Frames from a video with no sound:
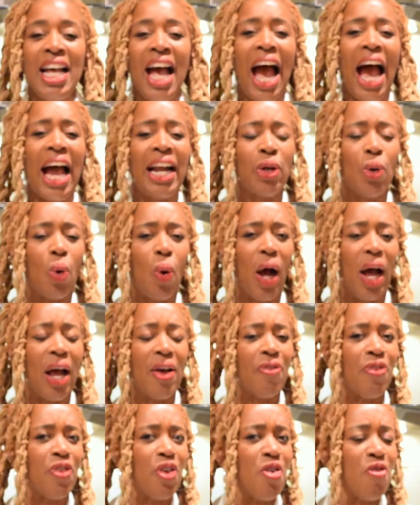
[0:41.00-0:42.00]
And quite
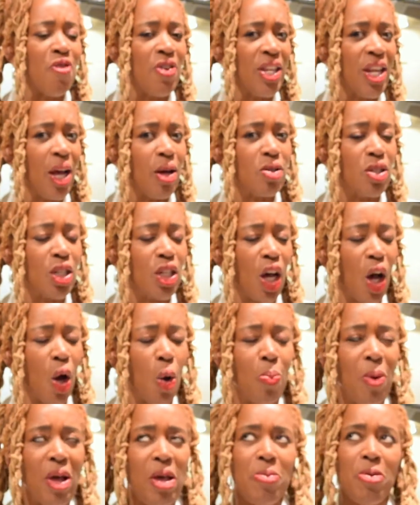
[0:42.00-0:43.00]
a few videos ago,
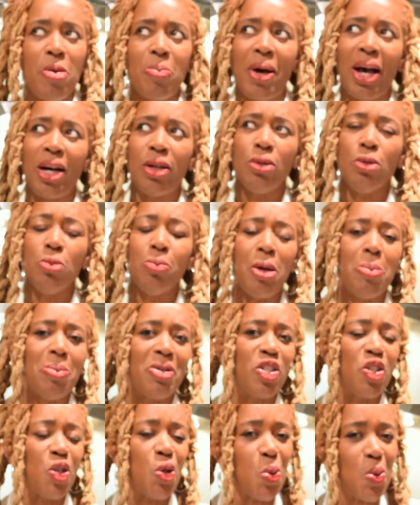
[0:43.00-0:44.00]
maybe about, or maybe
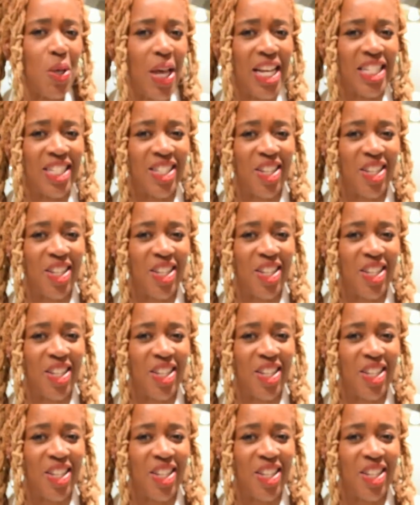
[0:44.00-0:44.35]
two years